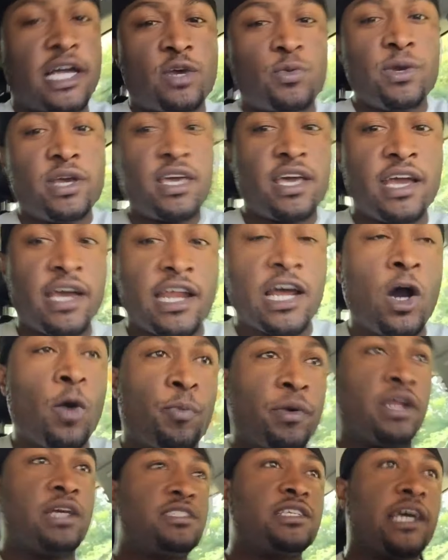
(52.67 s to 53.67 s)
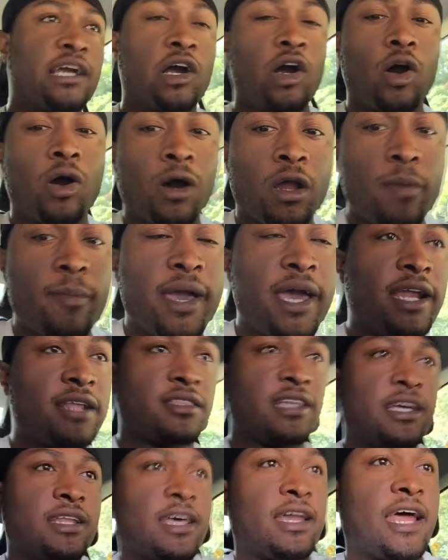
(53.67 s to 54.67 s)
Like, we can't help it. It's like an
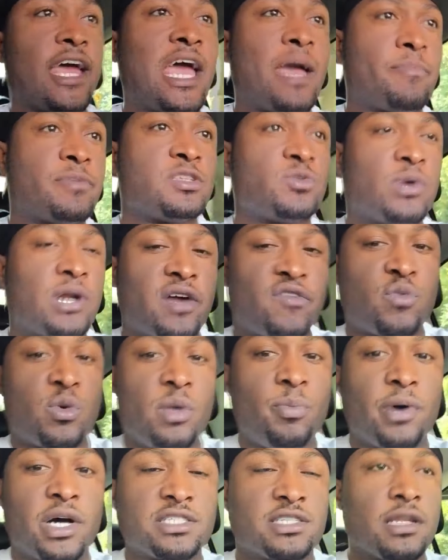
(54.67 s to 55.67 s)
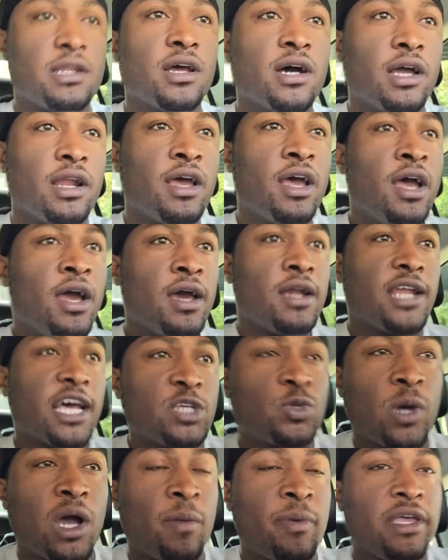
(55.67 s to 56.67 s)
automatic thing that happens whenever we bust a nut.
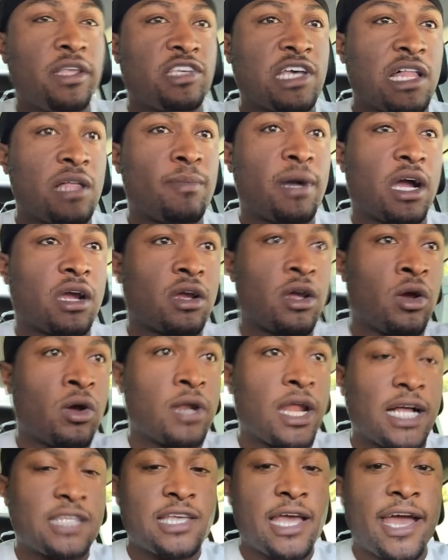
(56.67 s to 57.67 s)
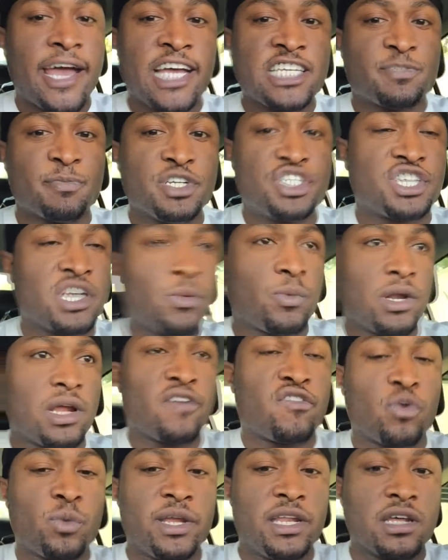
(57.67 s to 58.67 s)
That's why I be telling my girl not to ask me shit
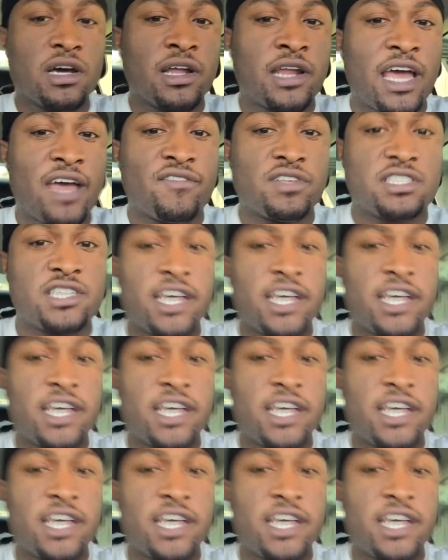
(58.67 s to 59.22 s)
whenever we done having